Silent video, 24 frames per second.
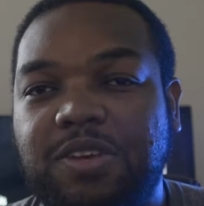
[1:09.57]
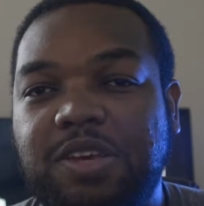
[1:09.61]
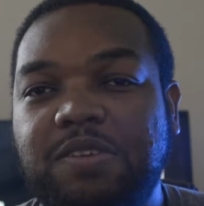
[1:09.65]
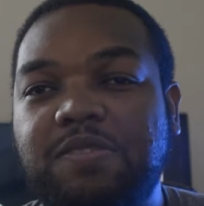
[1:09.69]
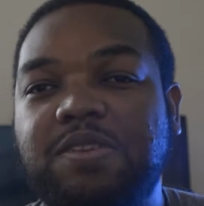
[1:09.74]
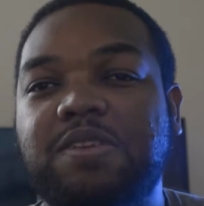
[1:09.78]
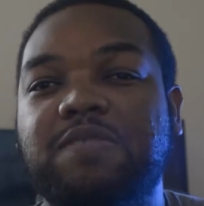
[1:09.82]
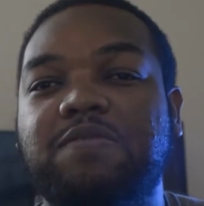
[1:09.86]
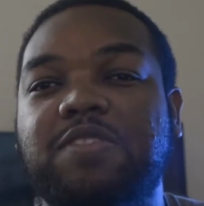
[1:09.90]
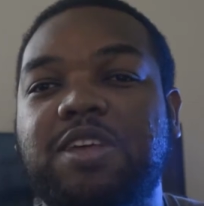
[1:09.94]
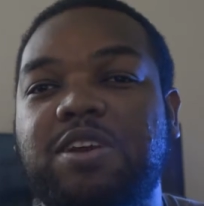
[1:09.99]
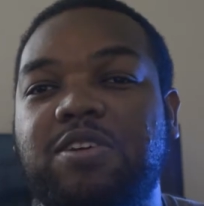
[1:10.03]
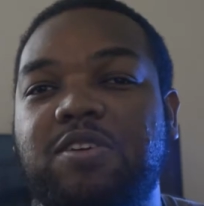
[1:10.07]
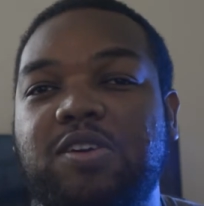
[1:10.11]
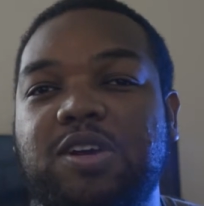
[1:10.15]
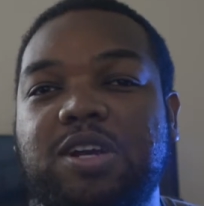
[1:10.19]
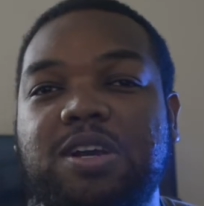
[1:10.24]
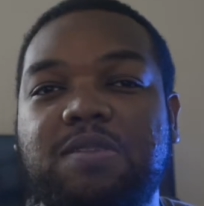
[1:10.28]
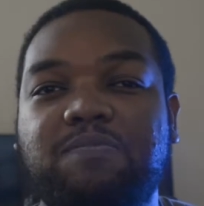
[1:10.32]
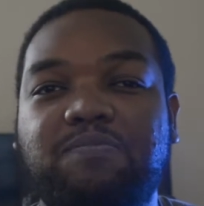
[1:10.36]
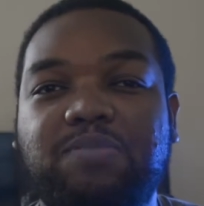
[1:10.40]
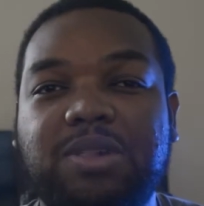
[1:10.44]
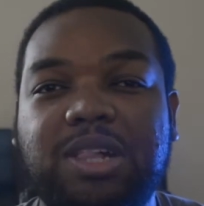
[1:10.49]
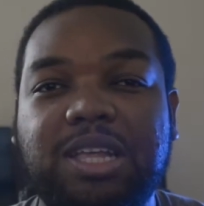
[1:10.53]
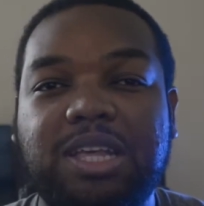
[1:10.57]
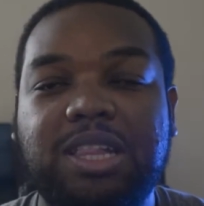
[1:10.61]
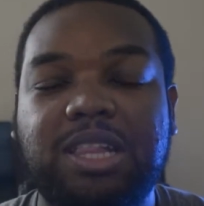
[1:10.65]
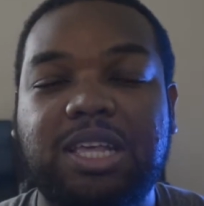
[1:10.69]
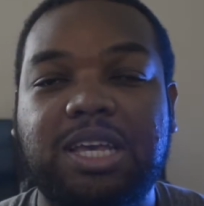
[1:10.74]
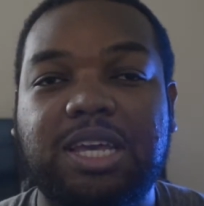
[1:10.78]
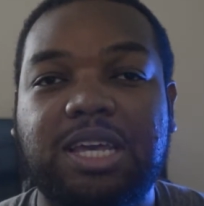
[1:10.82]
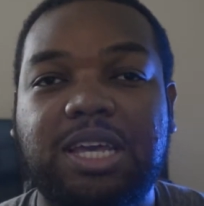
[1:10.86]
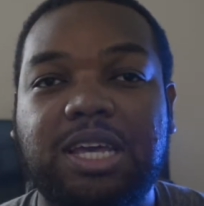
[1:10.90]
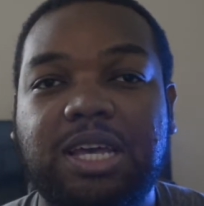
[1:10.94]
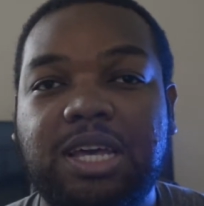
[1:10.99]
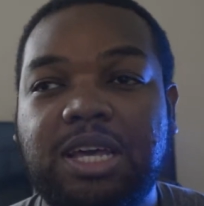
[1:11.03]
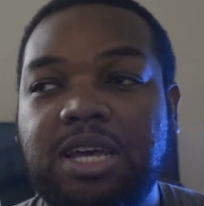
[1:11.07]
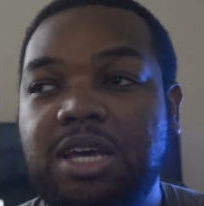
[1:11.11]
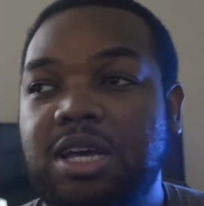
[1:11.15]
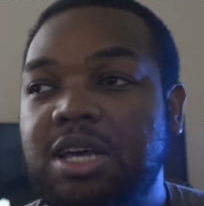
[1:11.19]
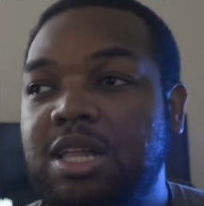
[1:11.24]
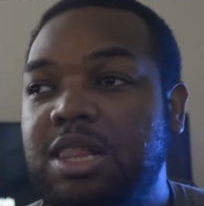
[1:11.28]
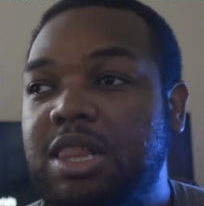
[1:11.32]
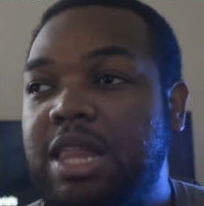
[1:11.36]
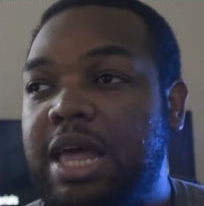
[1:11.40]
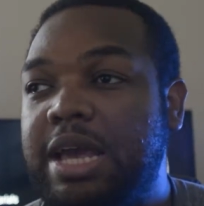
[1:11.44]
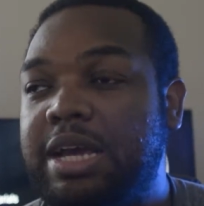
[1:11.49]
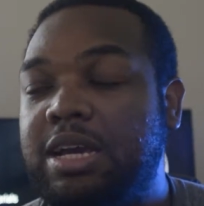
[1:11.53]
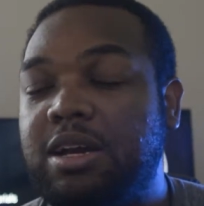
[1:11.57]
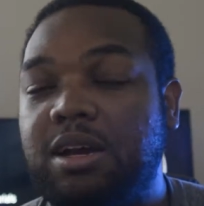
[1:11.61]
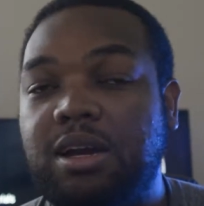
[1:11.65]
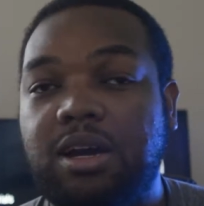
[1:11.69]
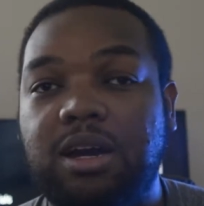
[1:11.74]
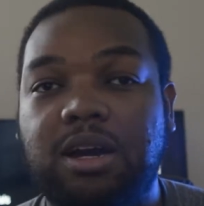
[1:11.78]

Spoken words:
even if they are completely, like,